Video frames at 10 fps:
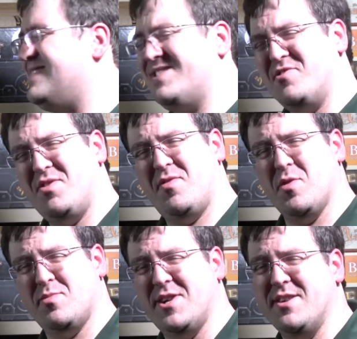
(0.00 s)
says 2 to
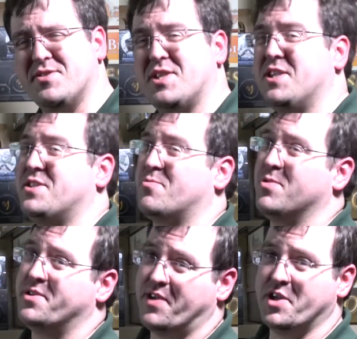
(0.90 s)
4 players. It's
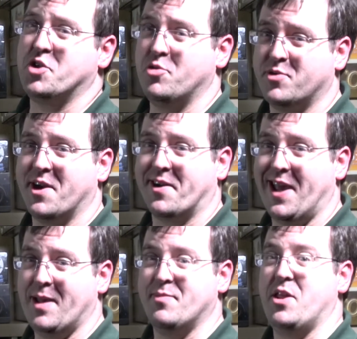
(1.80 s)
really a 2-player
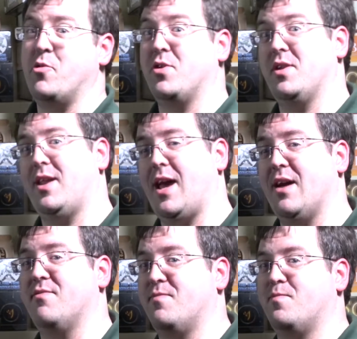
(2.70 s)
game that you could
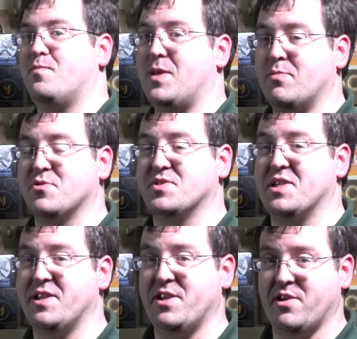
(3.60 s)
have people
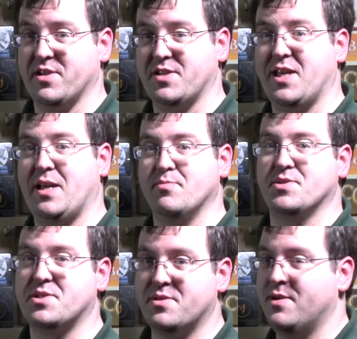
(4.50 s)
sit in on
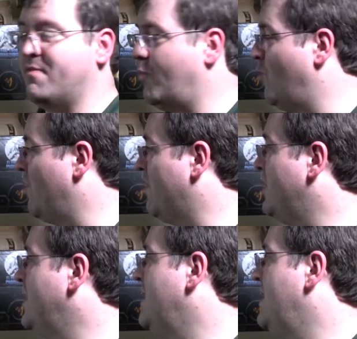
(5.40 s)
teams for.
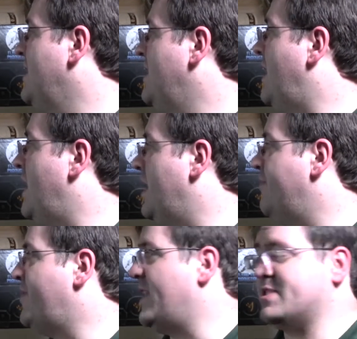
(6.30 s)

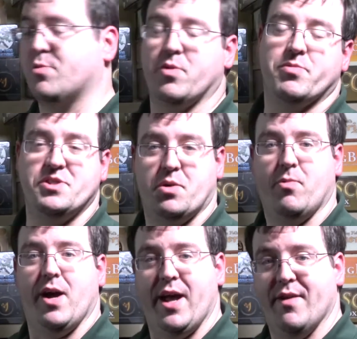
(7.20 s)
That's one reason
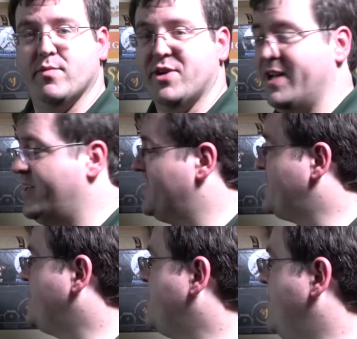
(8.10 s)
why I haven't played it. It's